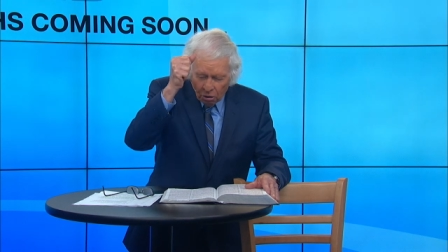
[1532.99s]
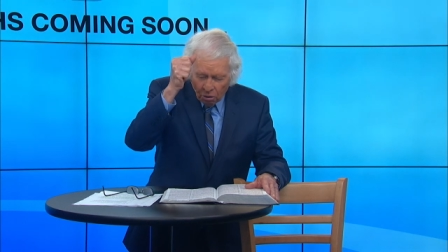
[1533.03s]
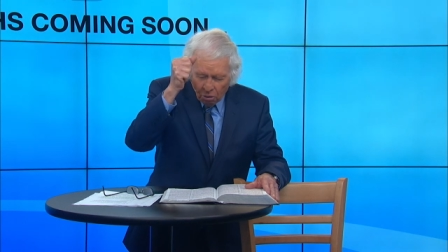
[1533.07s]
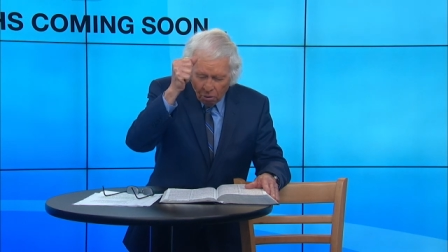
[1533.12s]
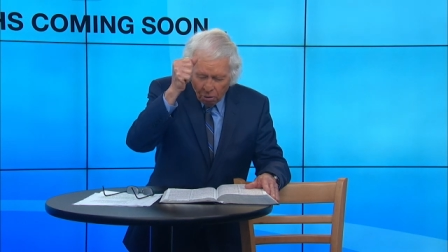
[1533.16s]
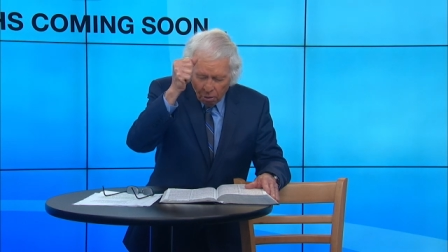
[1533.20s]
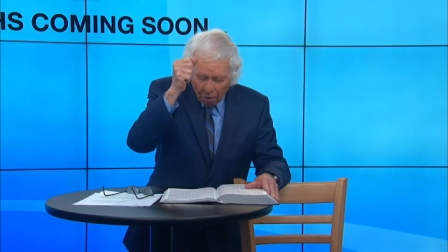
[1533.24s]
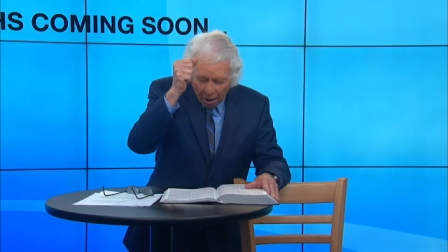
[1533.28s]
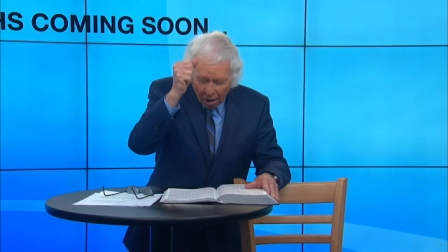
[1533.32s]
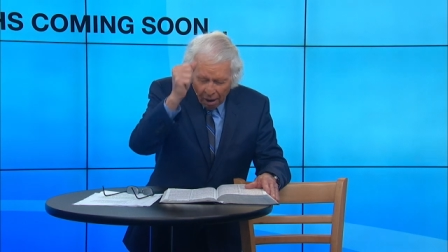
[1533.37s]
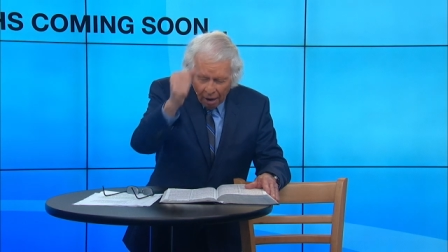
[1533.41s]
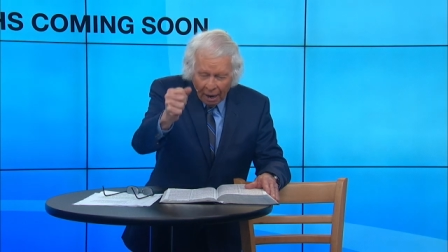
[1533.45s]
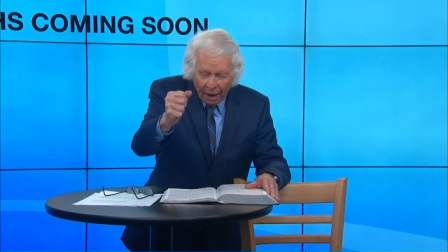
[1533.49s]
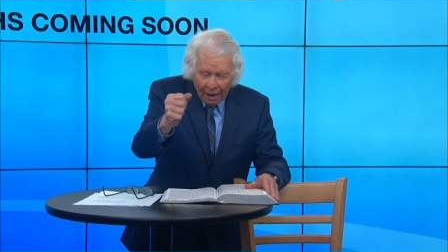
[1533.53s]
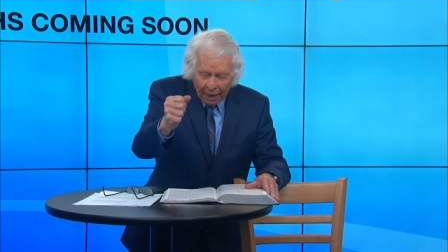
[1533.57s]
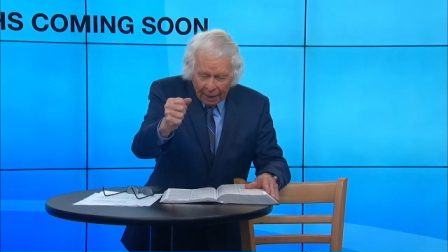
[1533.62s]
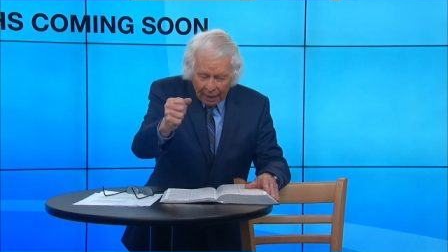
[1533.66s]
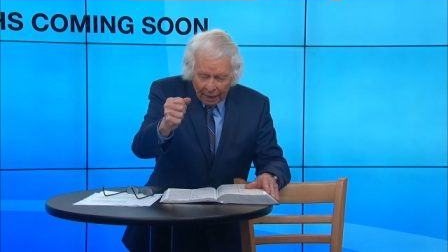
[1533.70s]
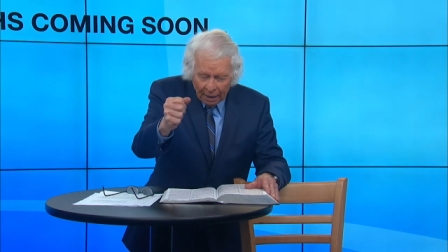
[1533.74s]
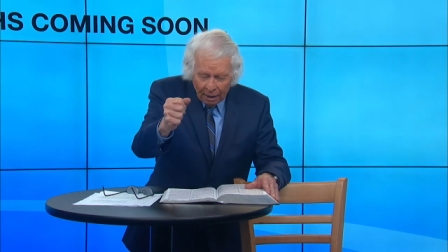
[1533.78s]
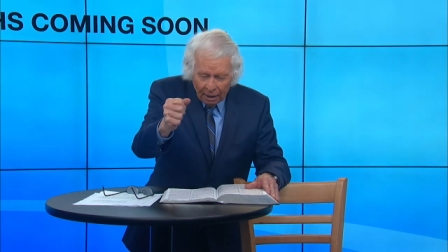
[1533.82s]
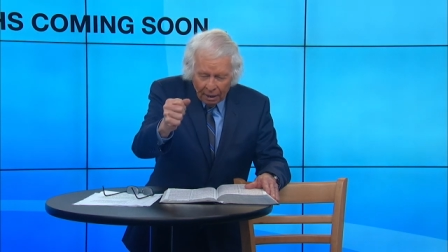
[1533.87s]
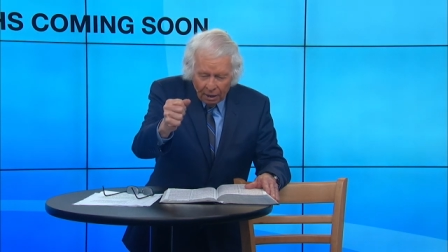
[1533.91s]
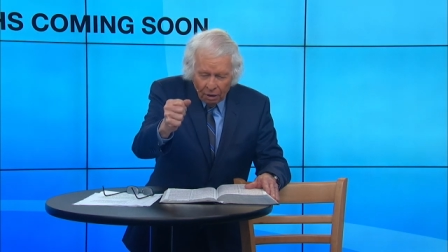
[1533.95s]

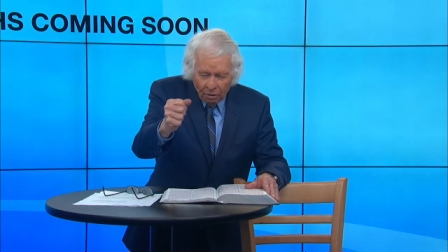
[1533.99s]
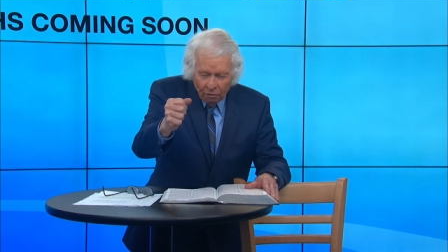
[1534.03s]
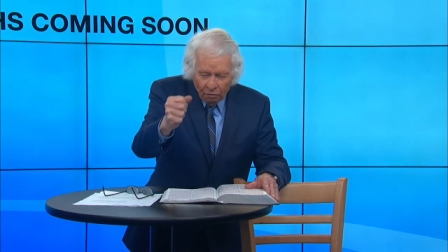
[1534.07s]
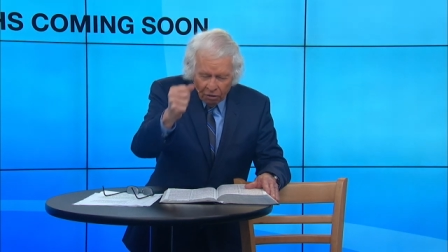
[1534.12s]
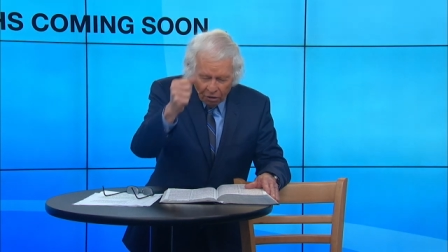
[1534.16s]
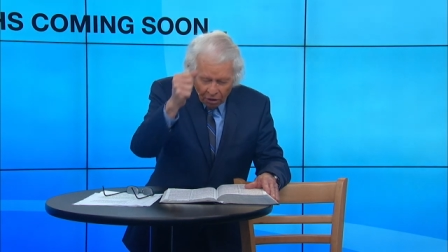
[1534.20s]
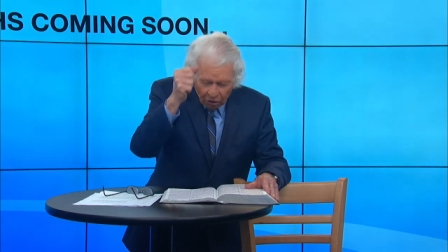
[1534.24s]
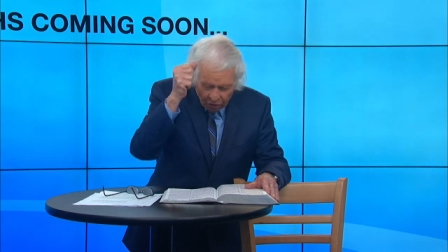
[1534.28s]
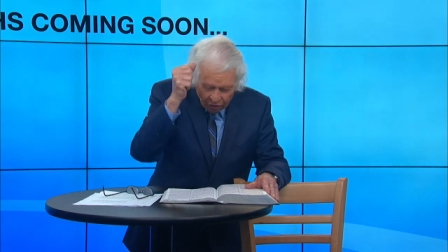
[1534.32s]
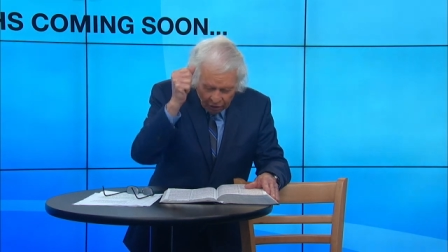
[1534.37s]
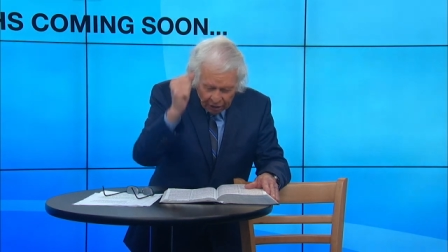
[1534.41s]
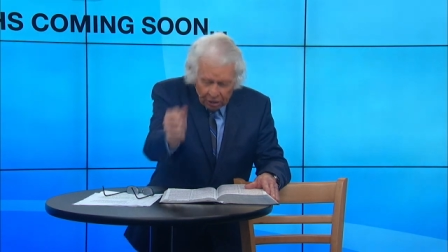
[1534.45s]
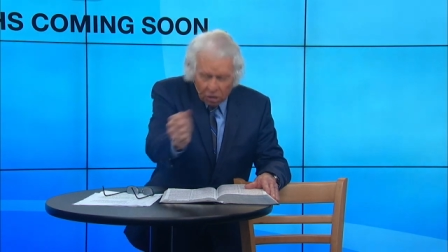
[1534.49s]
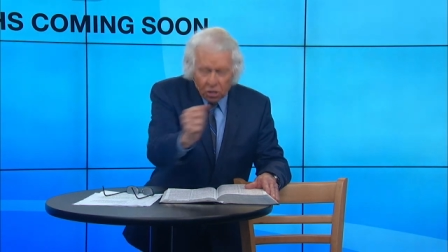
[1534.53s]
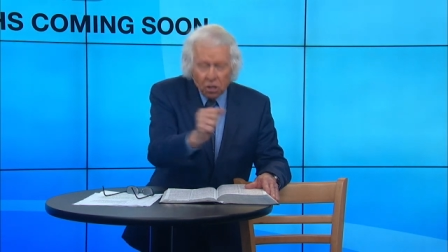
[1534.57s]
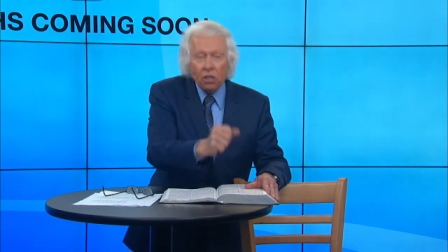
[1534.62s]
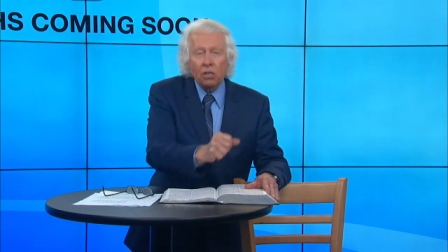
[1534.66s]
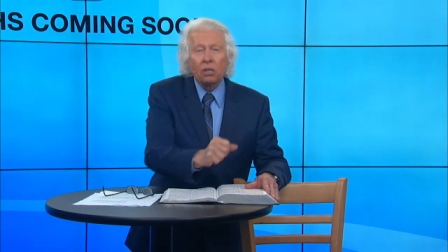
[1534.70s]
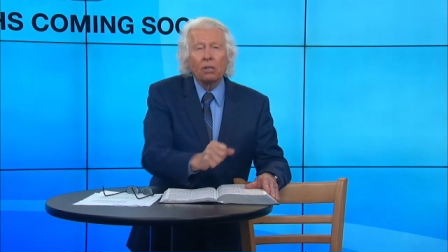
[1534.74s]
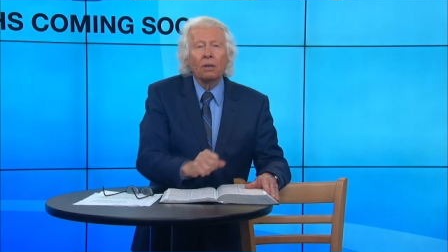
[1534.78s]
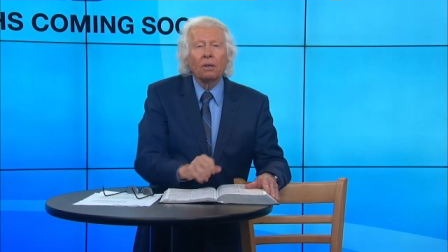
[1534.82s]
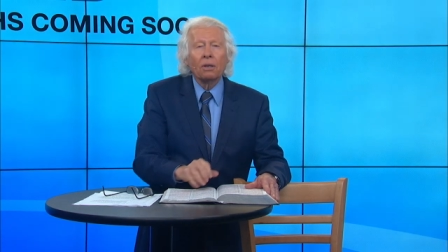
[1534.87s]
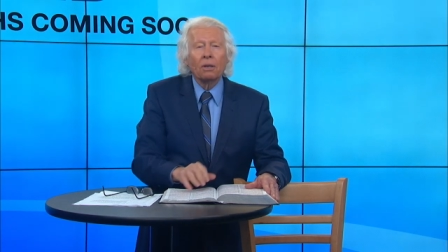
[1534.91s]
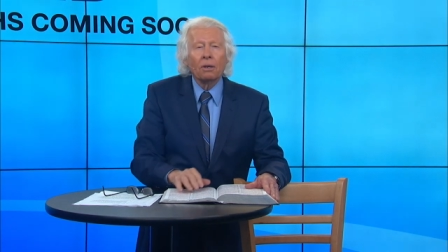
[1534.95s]
cry for
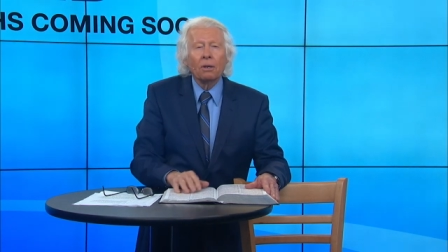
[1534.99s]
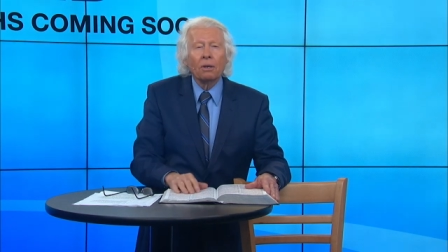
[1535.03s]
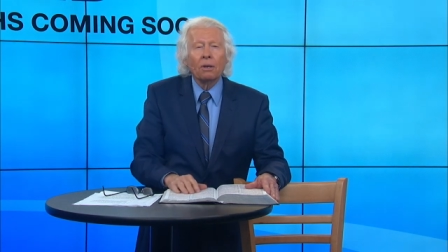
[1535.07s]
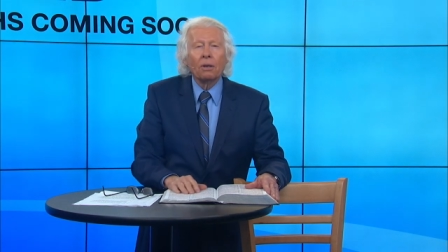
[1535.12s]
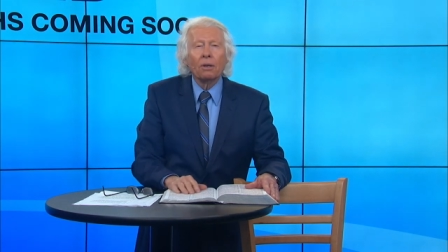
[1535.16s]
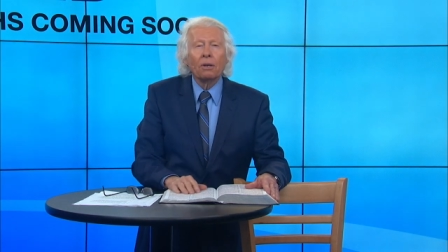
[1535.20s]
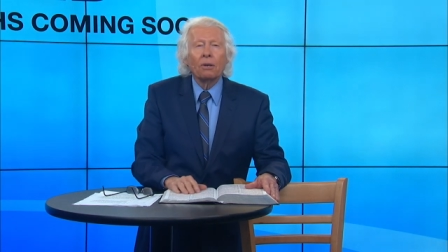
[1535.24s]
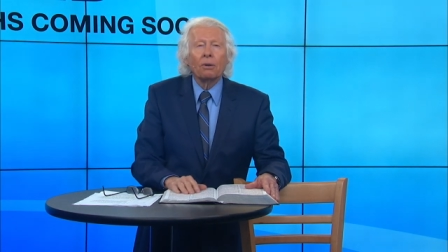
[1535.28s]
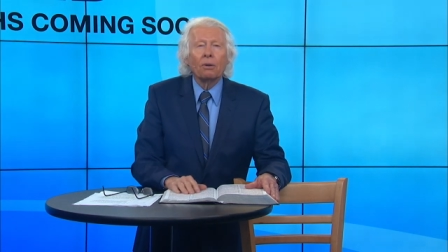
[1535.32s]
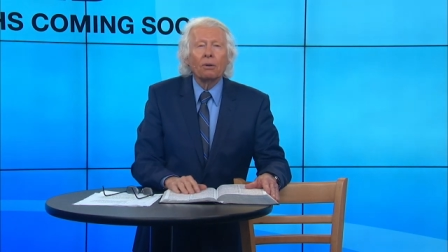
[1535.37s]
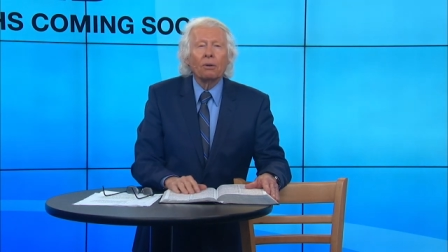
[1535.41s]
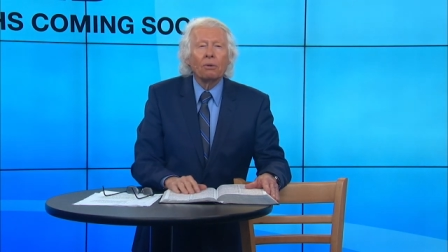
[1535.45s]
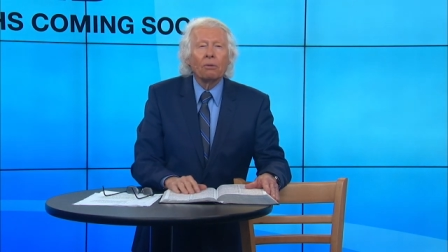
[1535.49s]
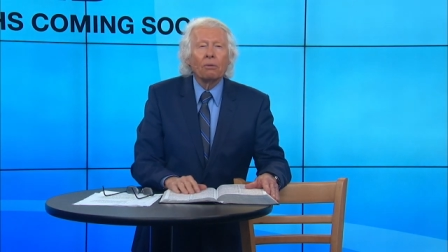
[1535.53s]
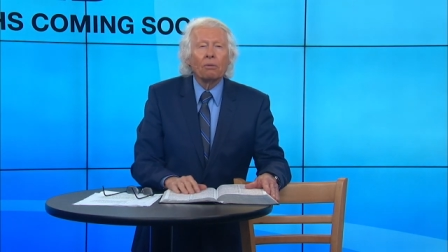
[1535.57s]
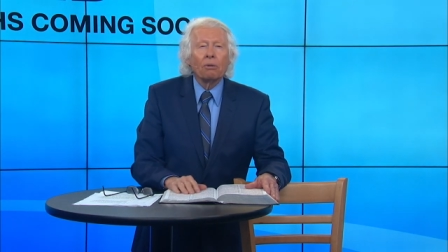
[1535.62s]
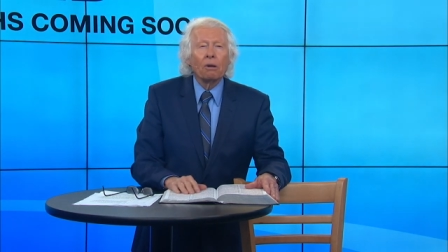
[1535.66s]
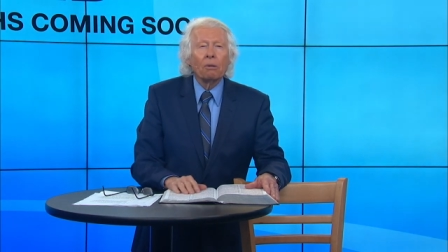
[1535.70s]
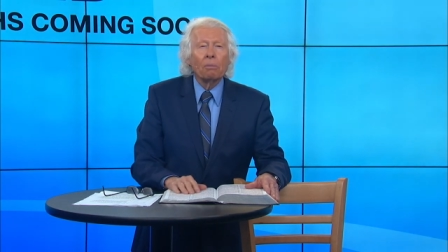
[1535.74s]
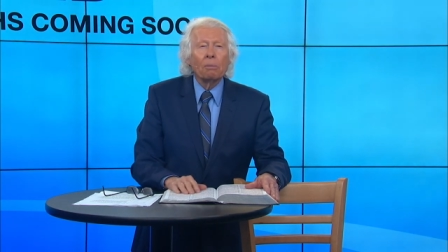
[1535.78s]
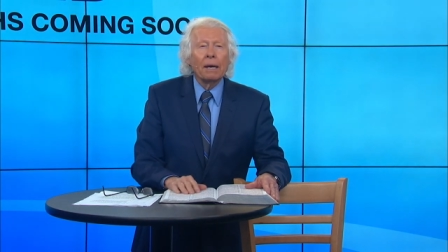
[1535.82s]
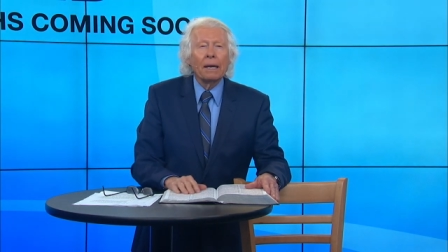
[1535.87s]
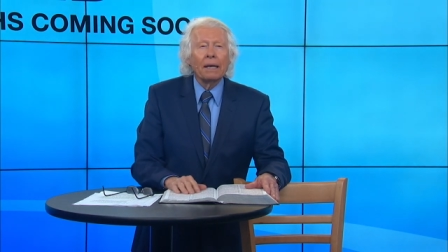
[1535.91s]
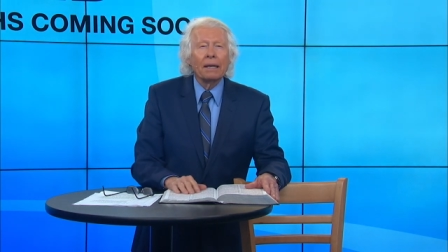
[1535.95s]
this
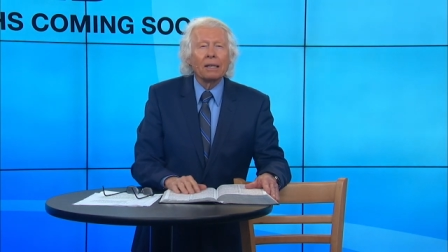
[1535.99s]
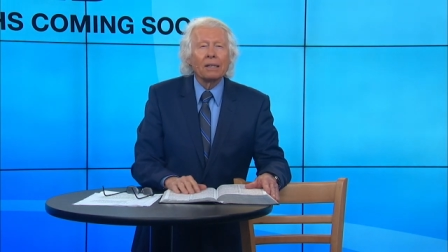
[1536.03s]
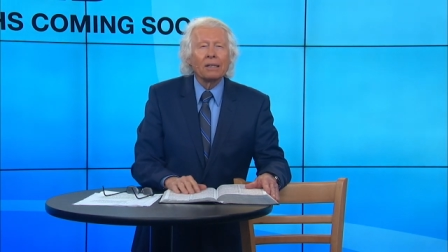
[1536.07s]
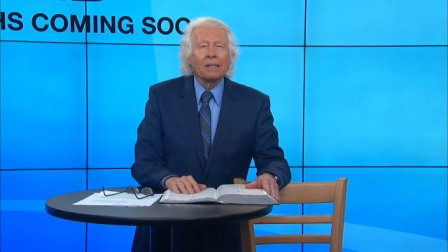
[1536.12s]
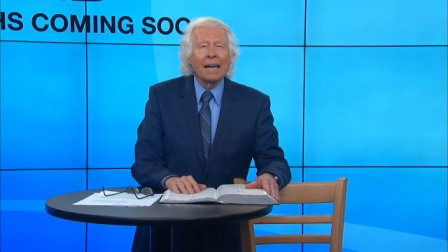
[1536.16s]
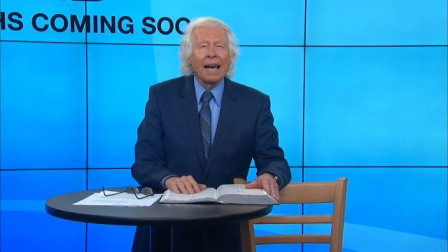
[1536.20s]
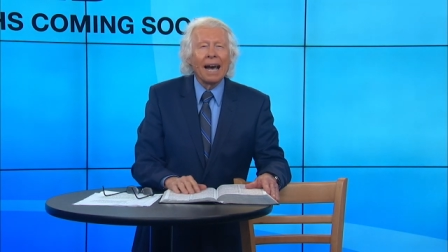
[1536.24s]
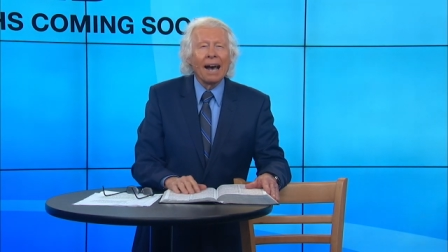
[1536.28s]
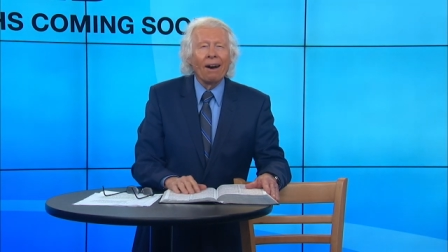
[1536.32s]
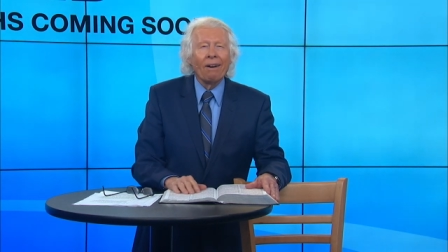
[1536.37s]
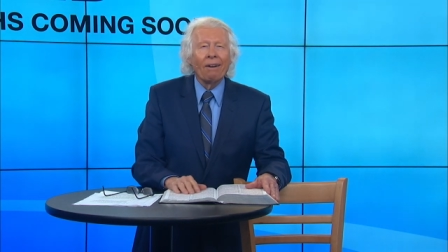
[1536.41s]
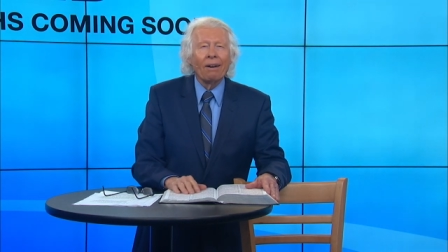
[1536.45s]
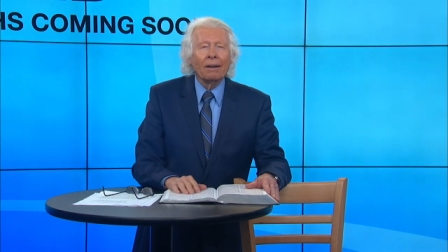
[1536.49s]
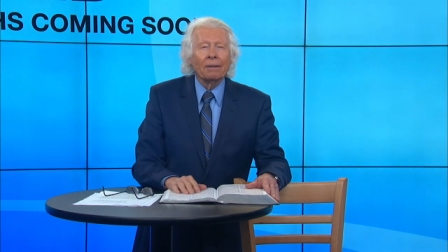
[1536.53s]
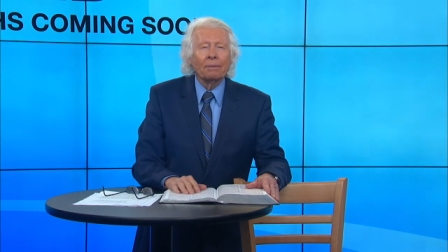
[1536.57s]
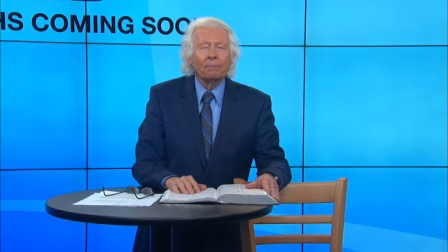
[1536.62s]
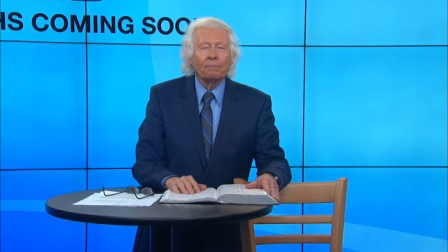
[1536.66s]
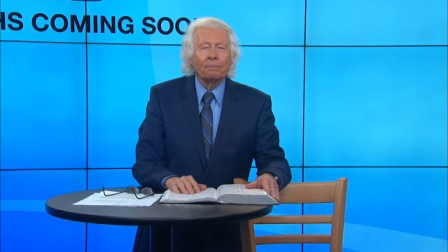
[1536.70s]
tremendous hour.